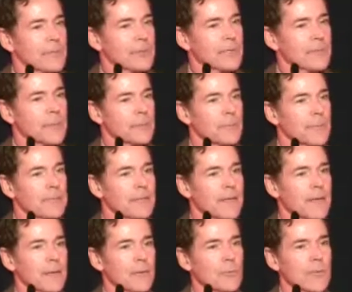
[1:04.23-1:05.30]
the treatment, but
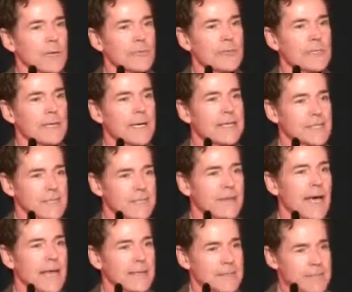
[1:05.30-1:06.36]
what I've realized is
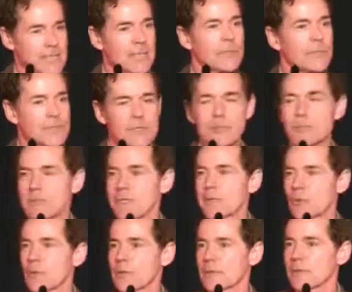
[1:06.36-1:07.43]
that sequence is really
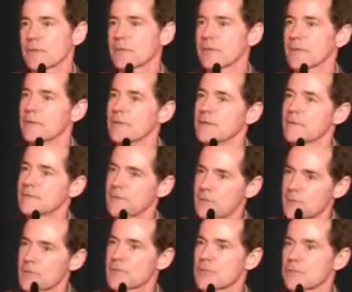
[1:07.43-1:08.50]
important.
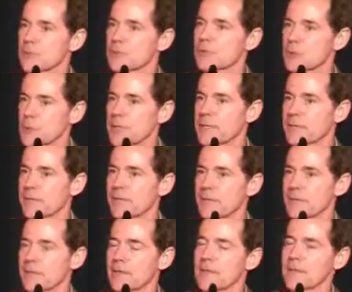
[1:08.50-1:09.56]
First, you treat,
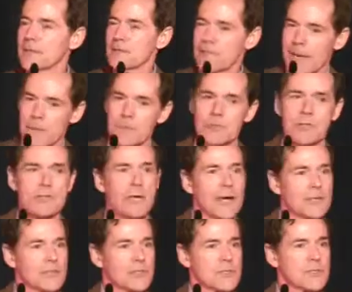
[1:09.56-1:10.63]
establish the
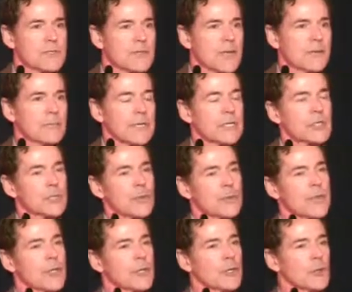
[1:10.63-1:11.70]
consciousness of, make sure
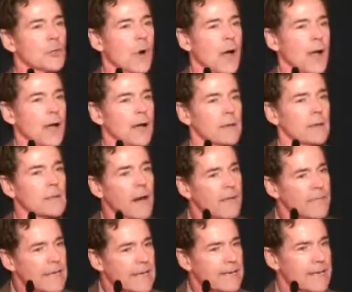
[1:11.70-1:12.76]
that you
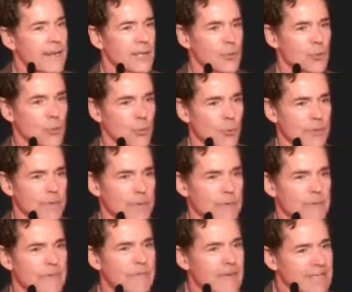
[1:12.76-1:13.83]
love it, that you
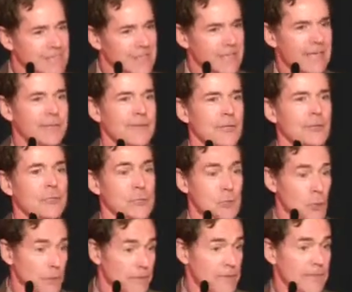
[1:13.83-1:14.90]
invest in it, that you
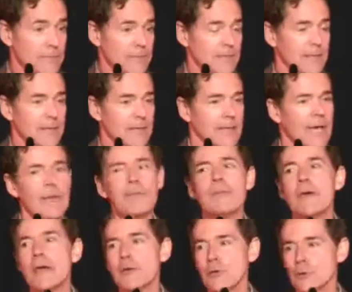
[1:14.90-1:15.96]
deserve it, and
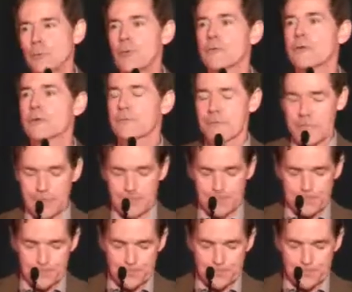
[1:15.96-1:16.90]
then you move your feet.